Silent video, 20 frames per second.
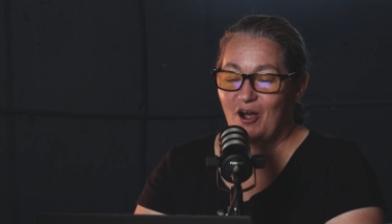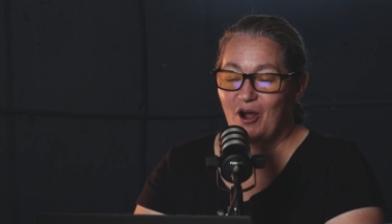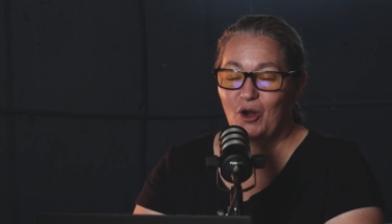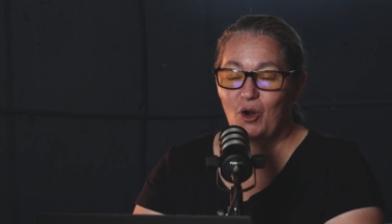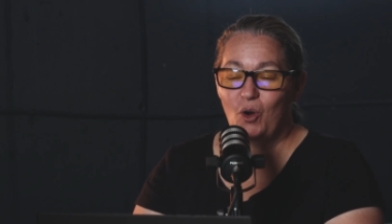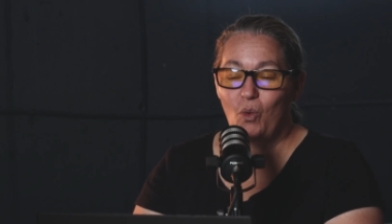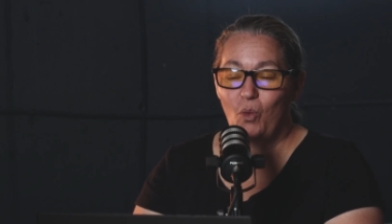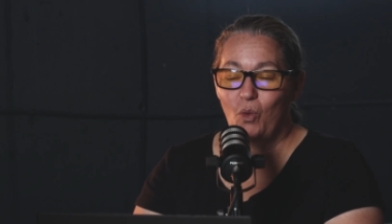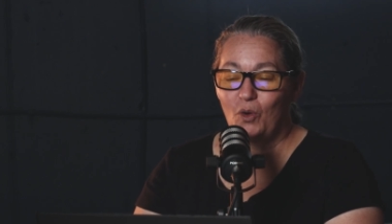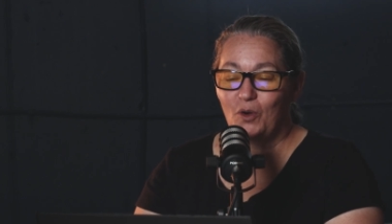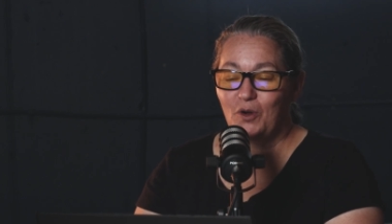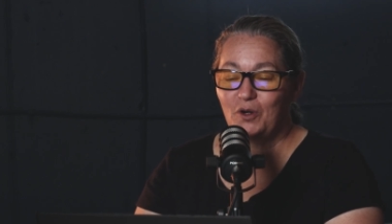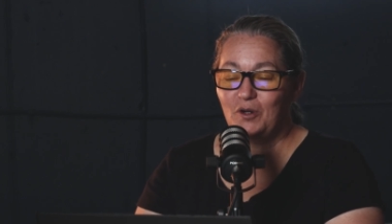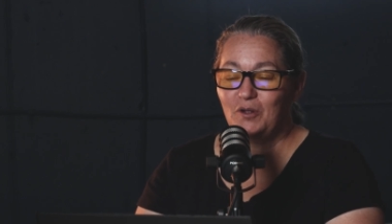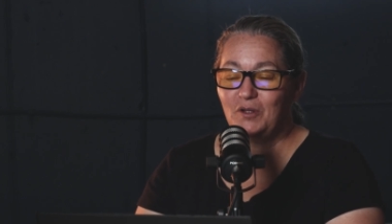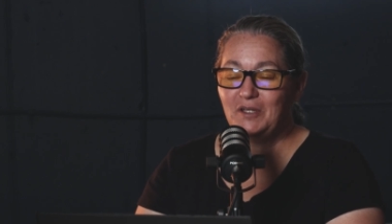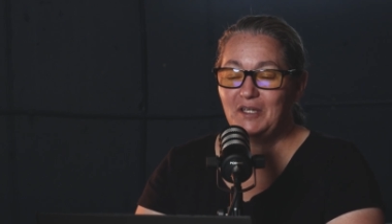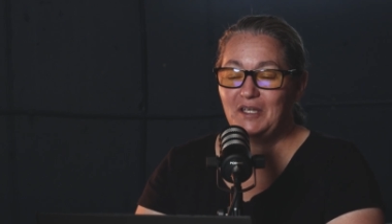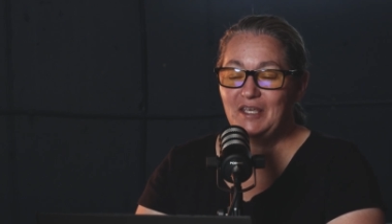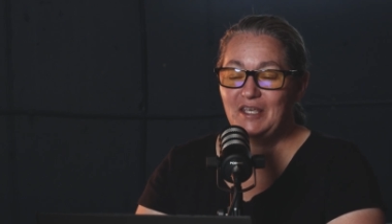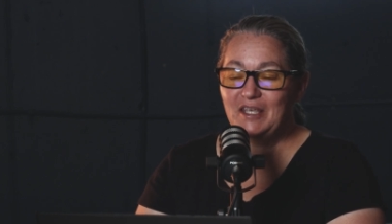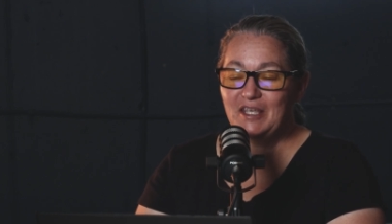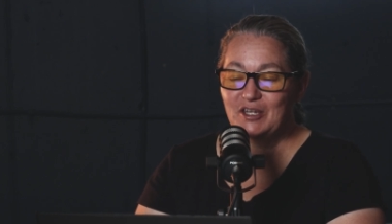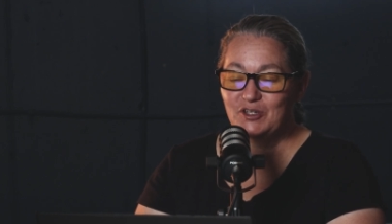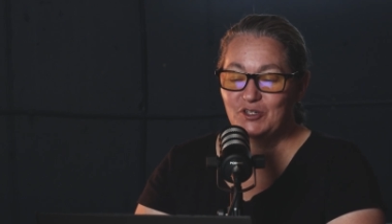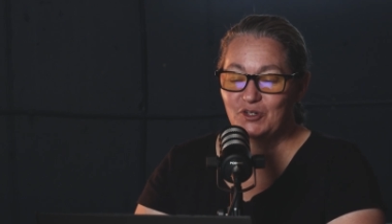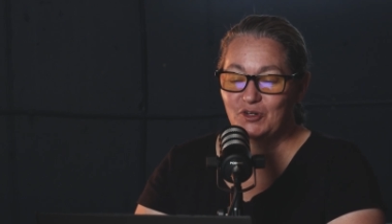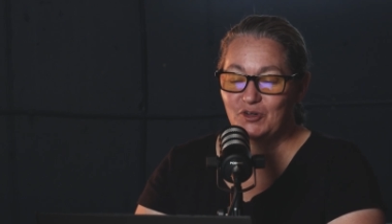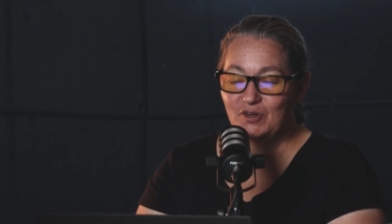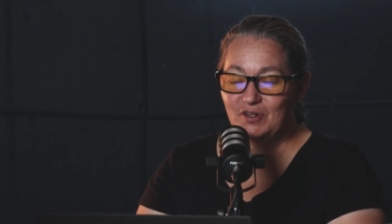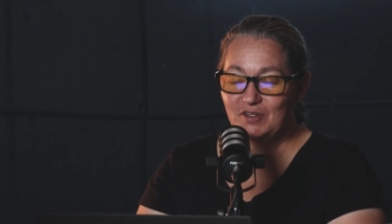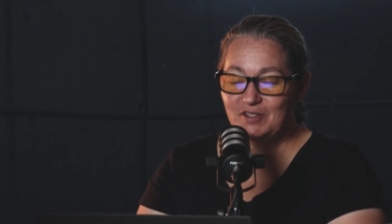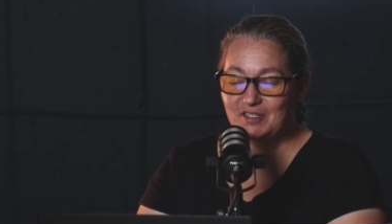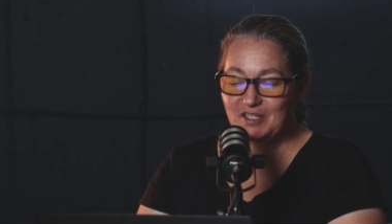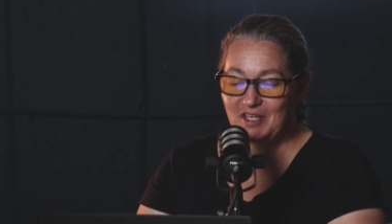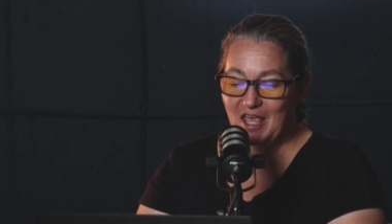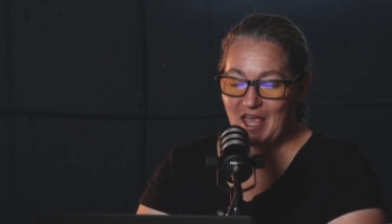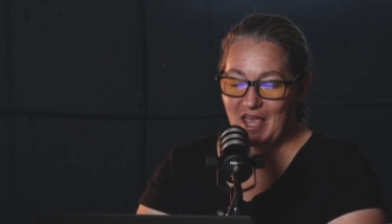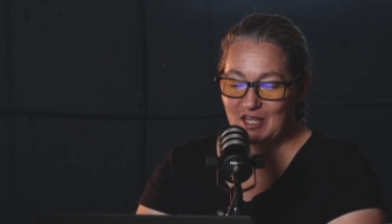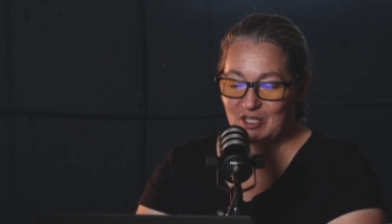are quarterly internal
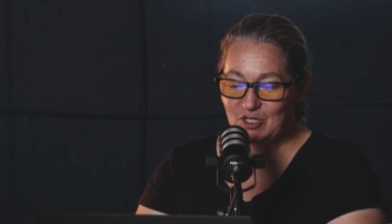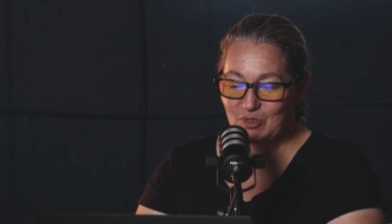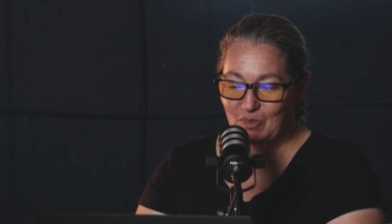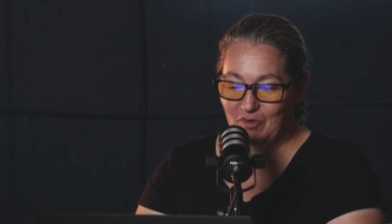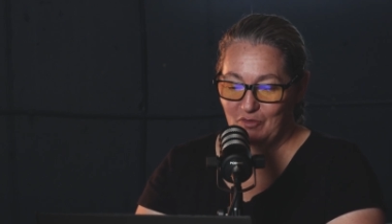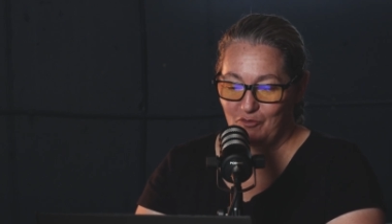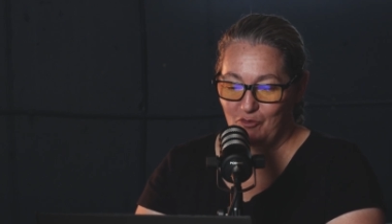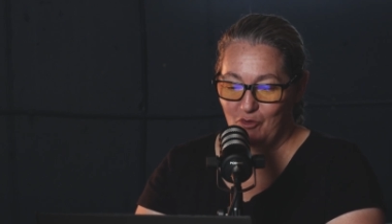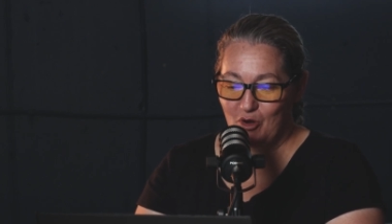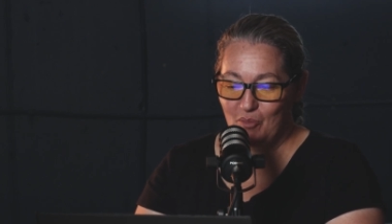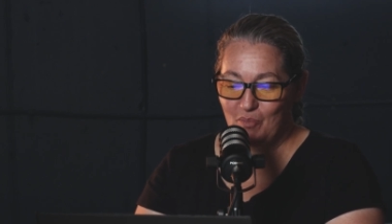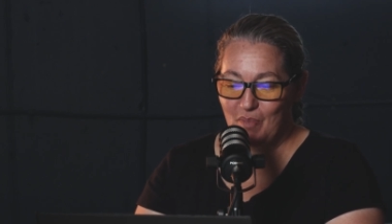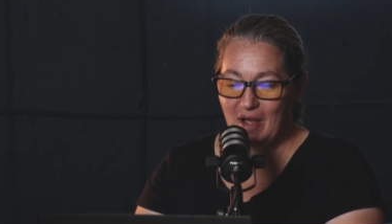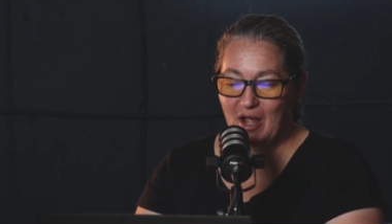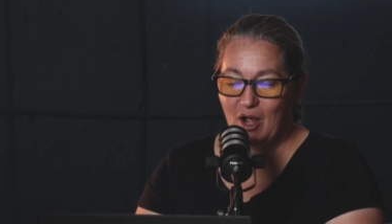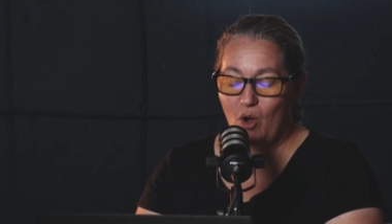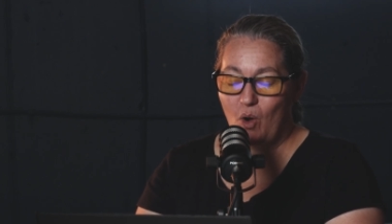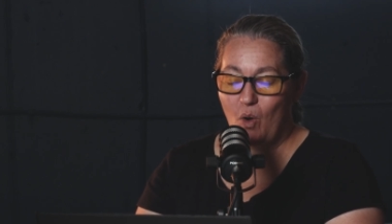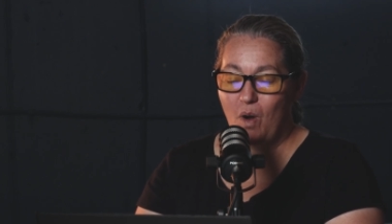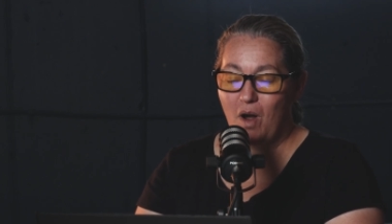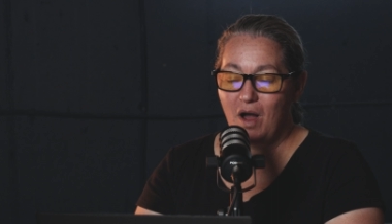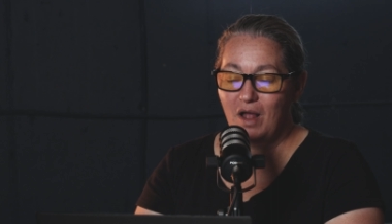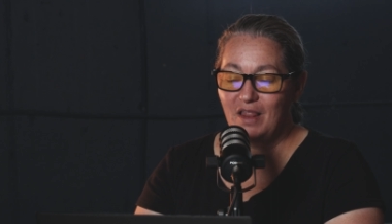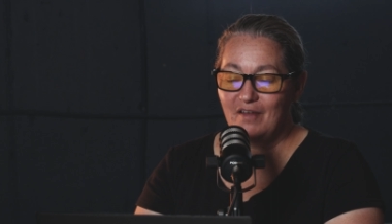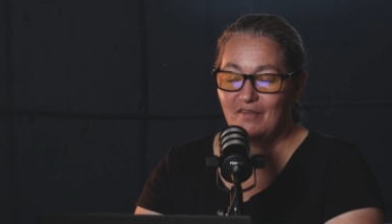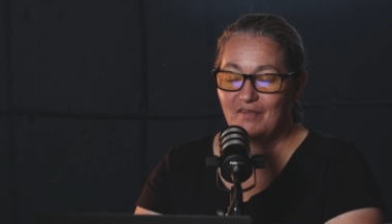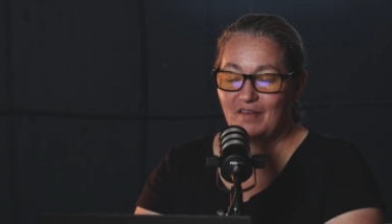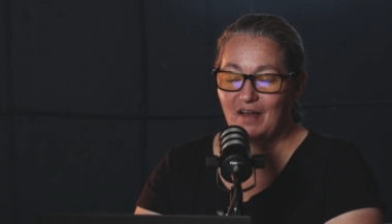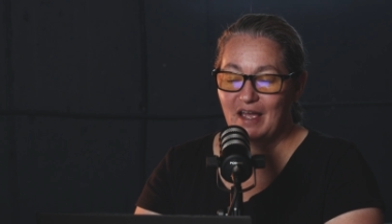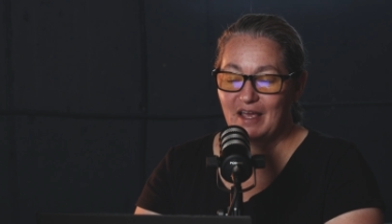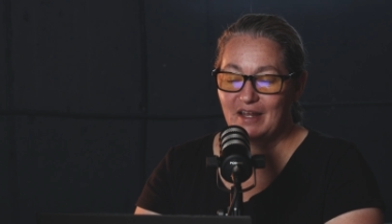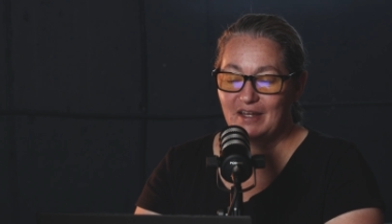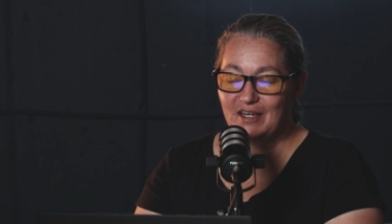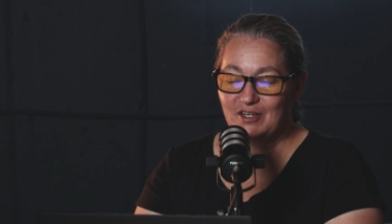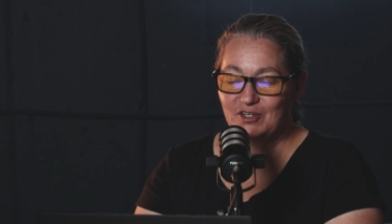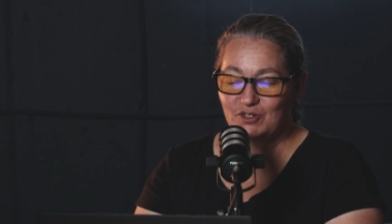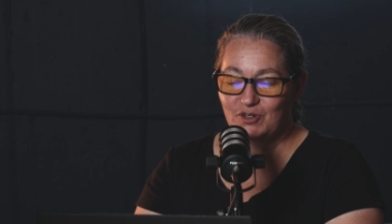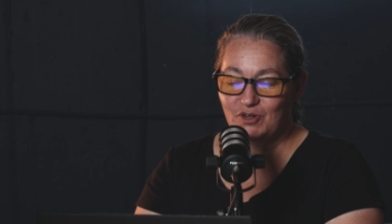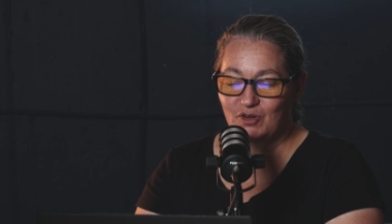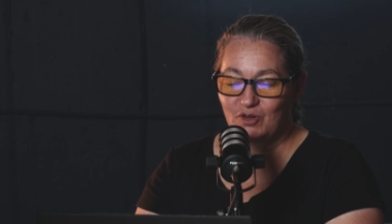scans performed by a qualified
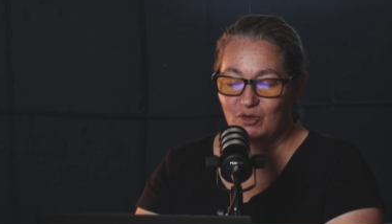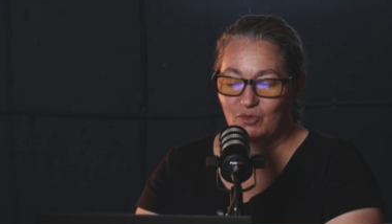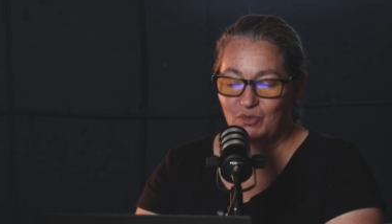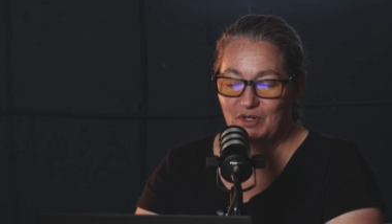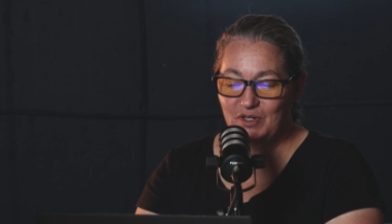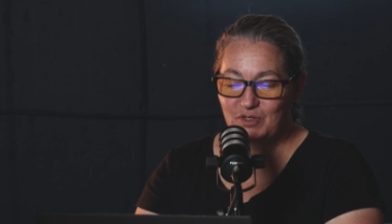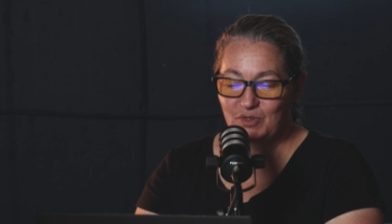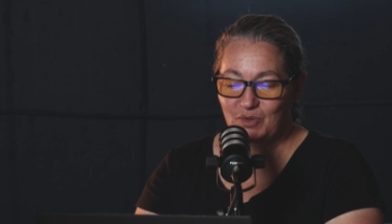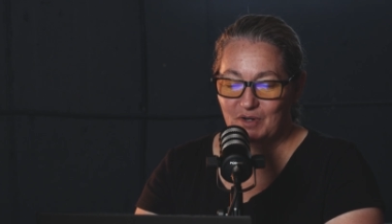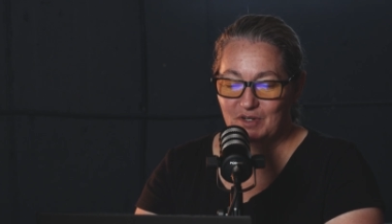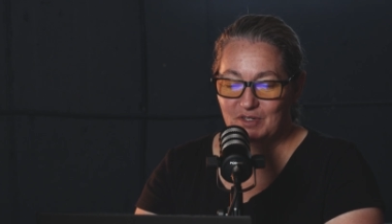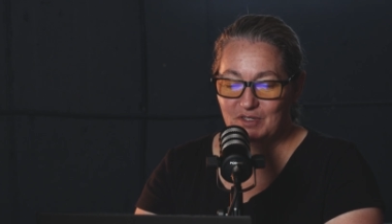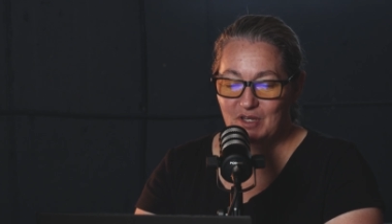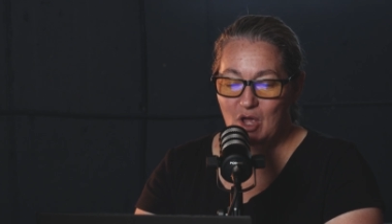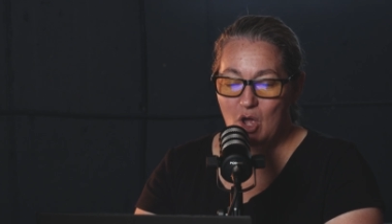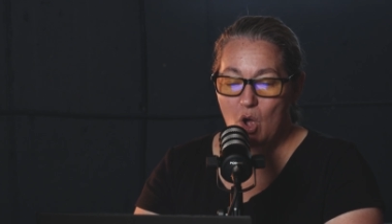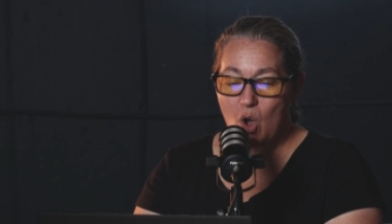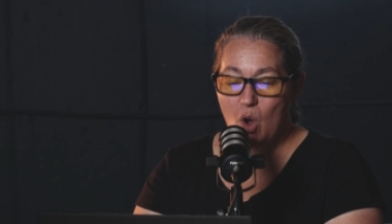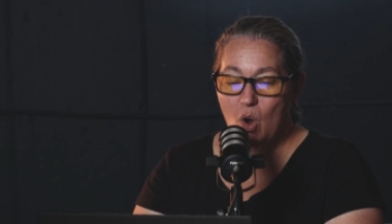internal resource